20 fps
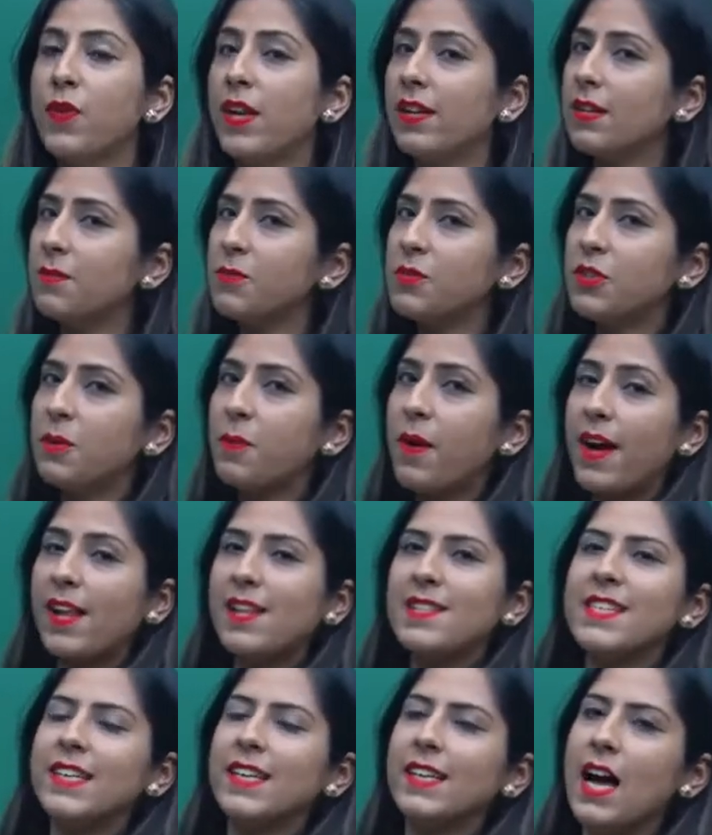welcome to the
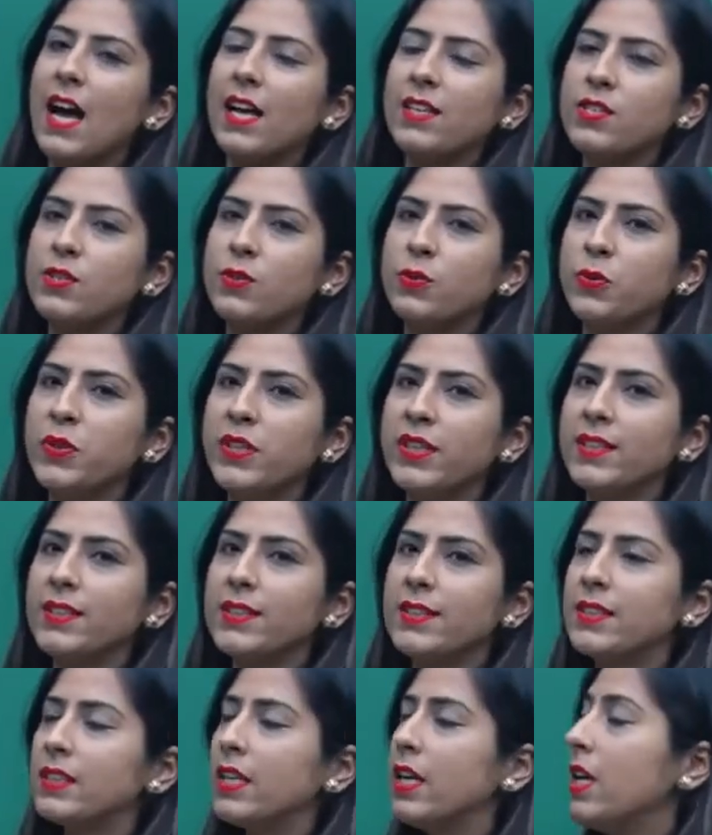biology class
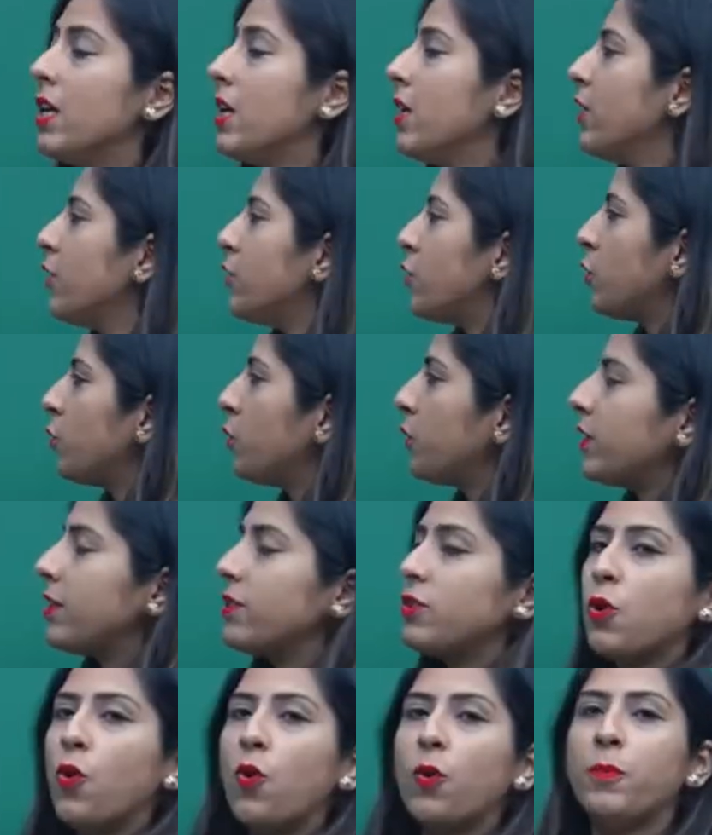students.
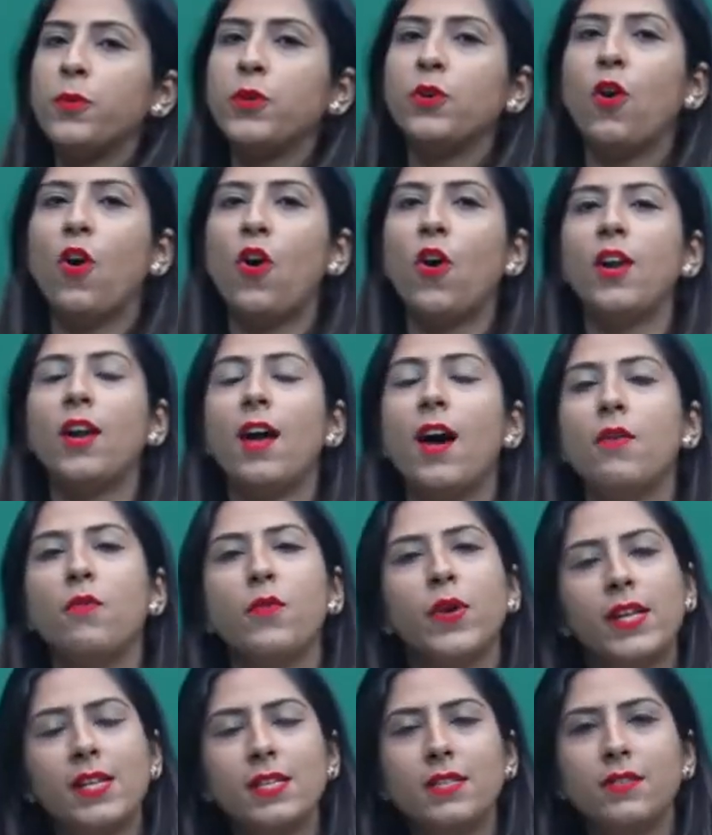Students, hope you all are
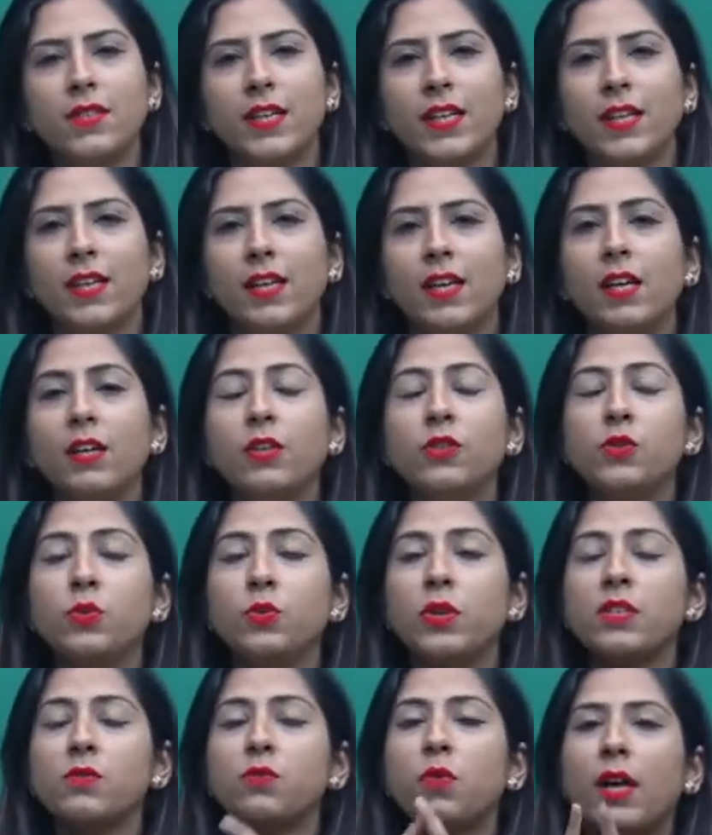well today.
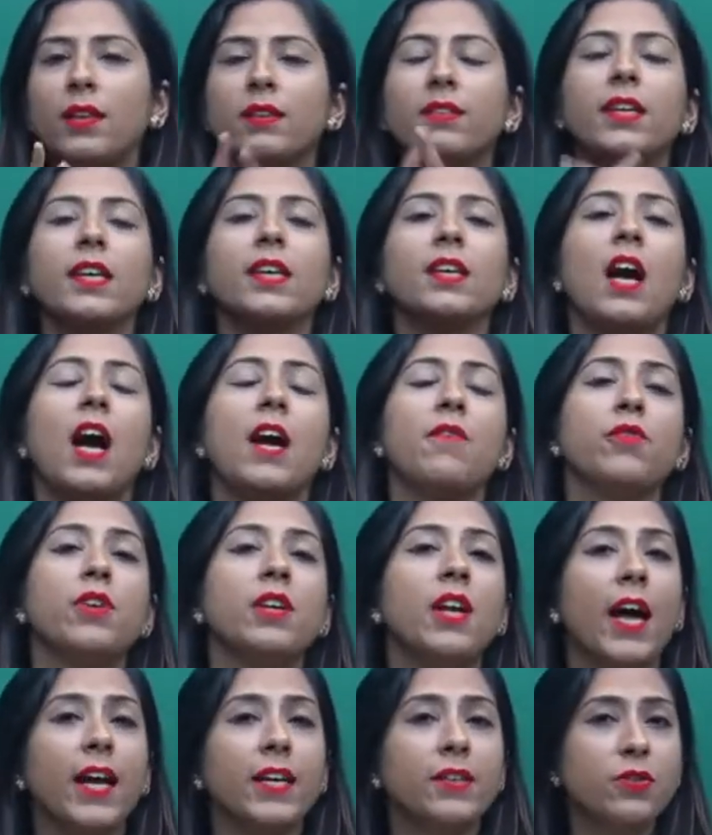Students, one thing I would
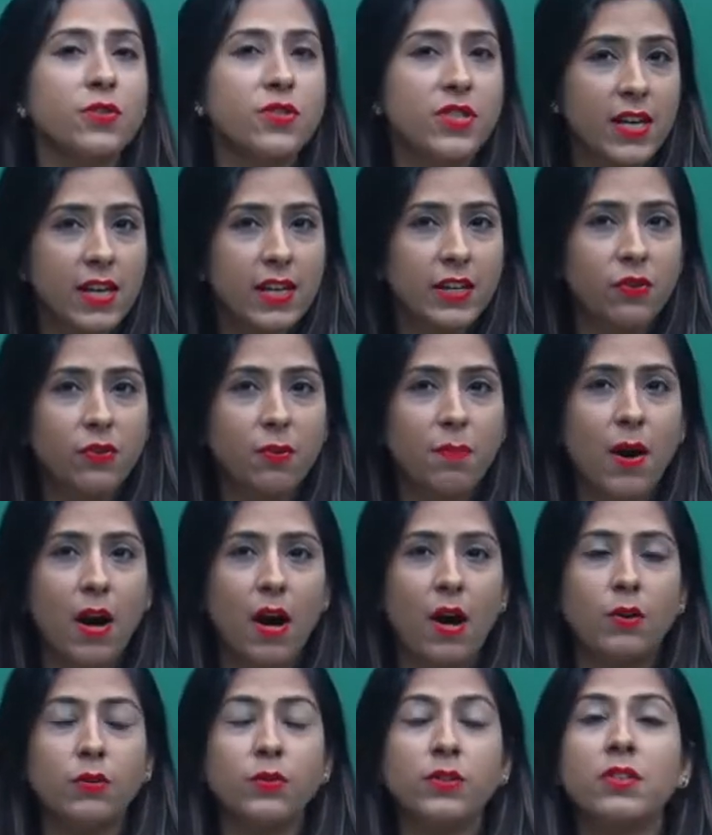like to tell you
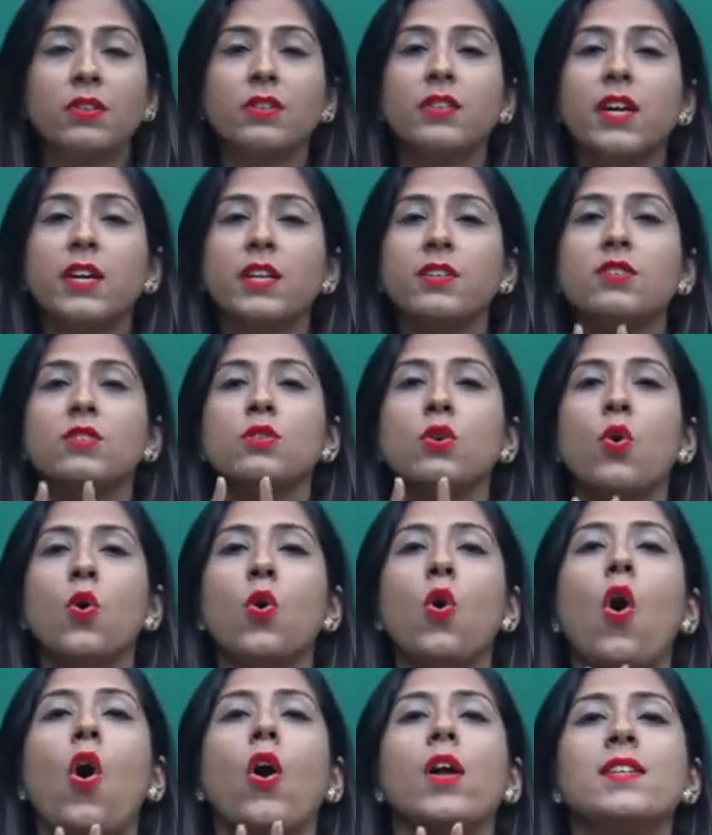about, there is
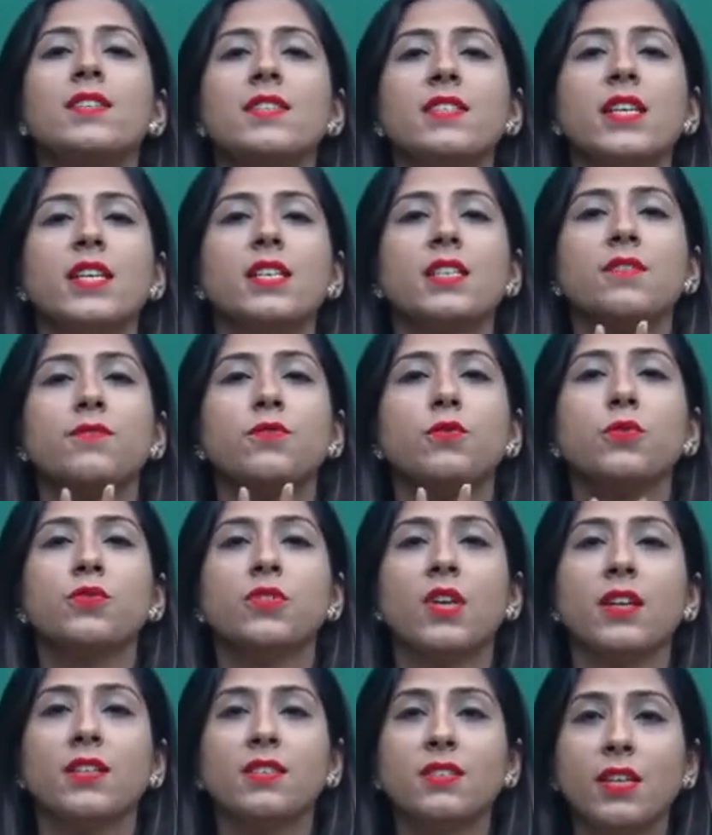no alternative to
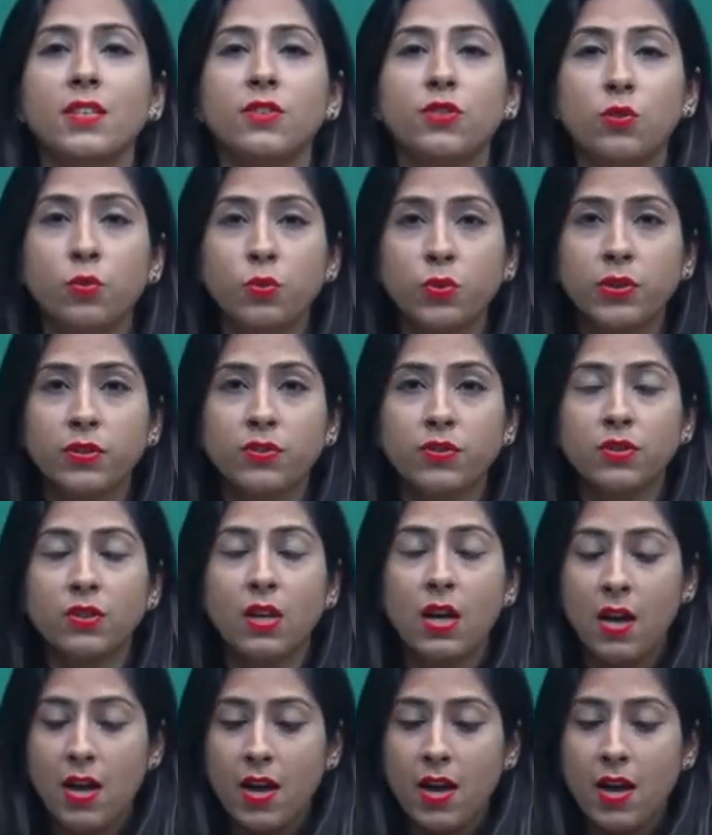success students.